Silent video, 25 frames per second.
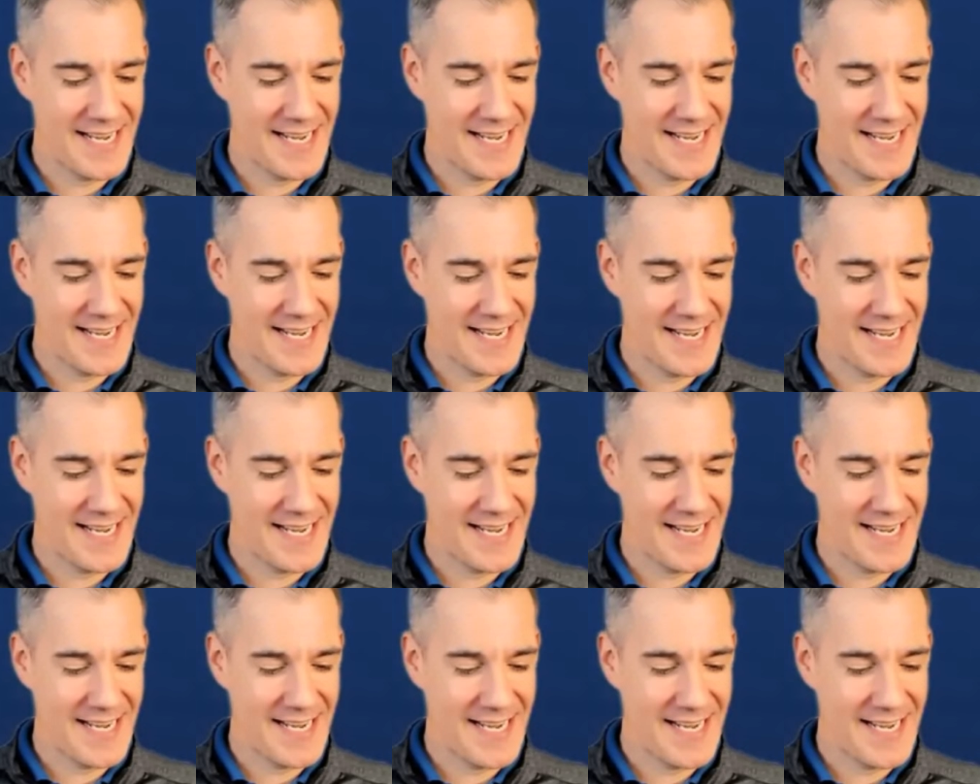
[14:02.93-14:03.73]
can't
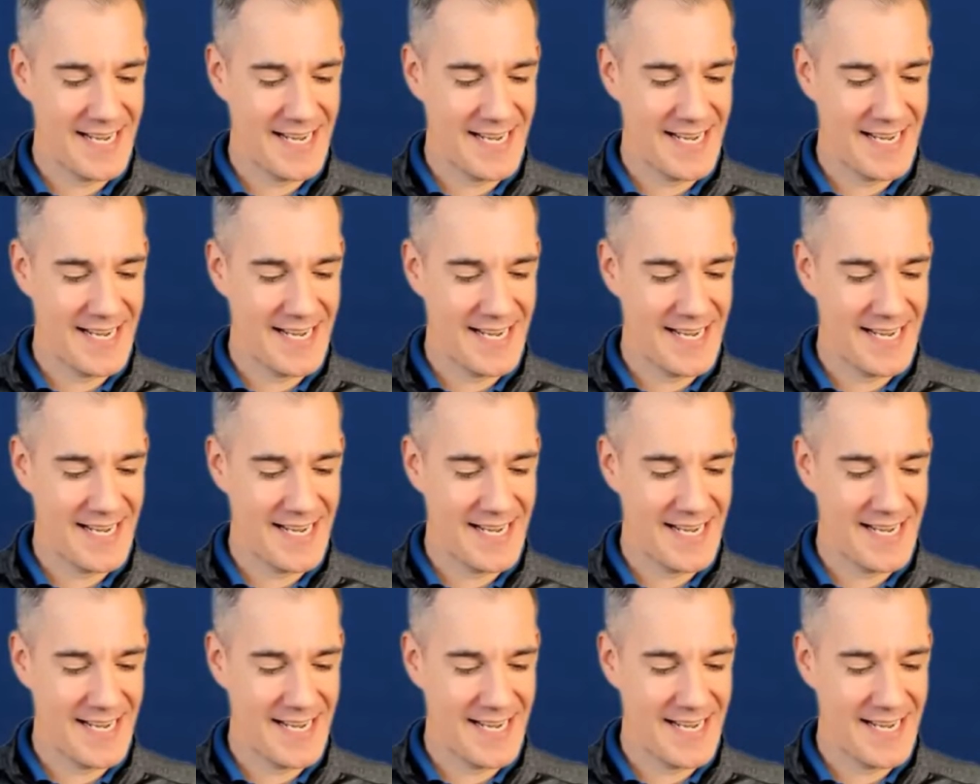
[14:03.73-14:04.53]
really work on
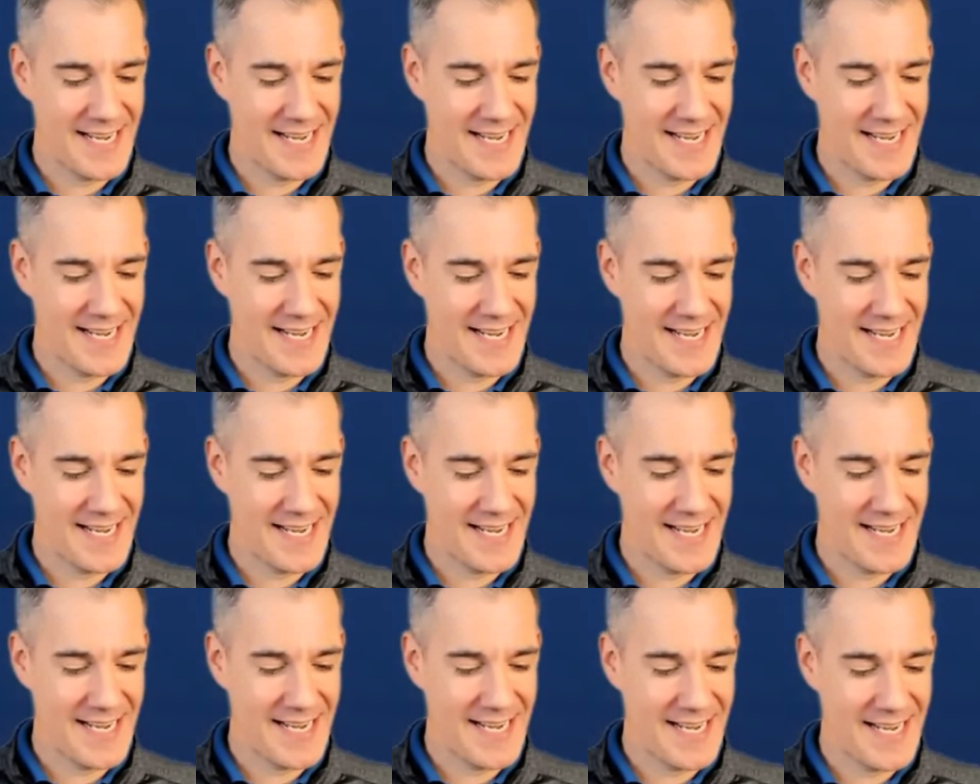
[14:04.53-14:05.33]
referral only,
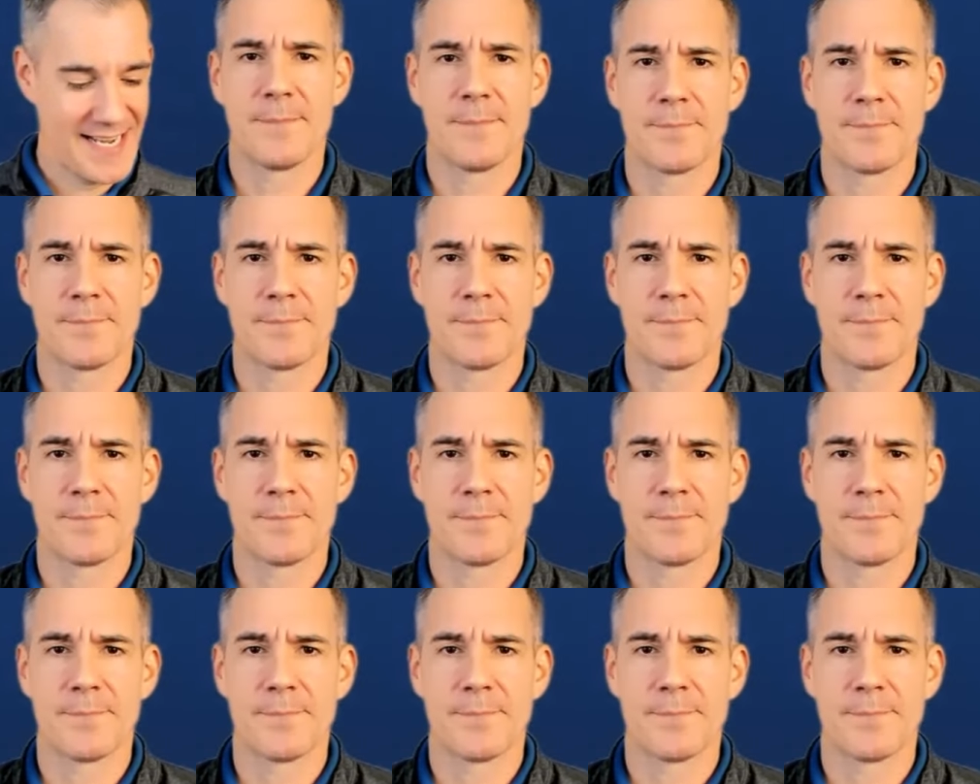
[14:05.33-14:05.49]
Brent.